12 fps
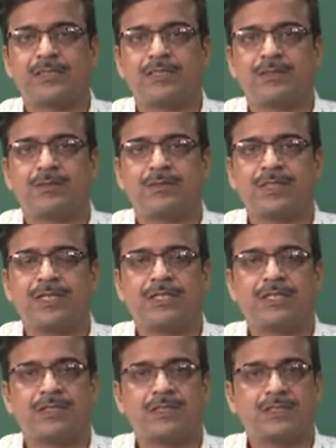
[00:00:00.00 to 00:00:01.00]
we
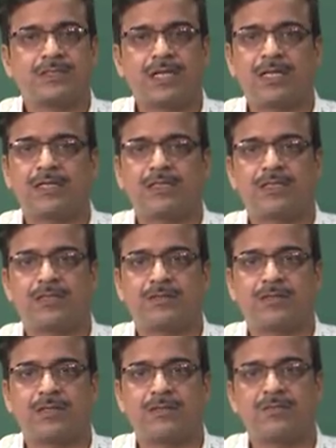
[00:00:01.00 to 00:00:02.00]
start the
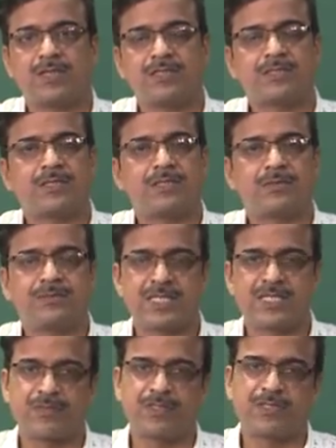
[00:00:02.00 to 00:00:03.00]
term what is called the
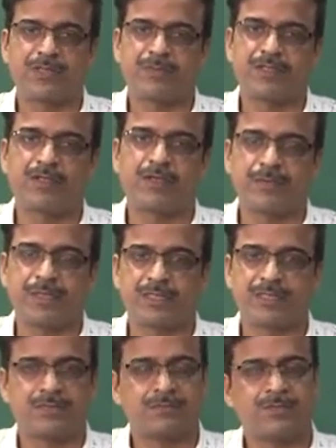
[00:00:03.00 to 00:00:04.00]
principles of economics,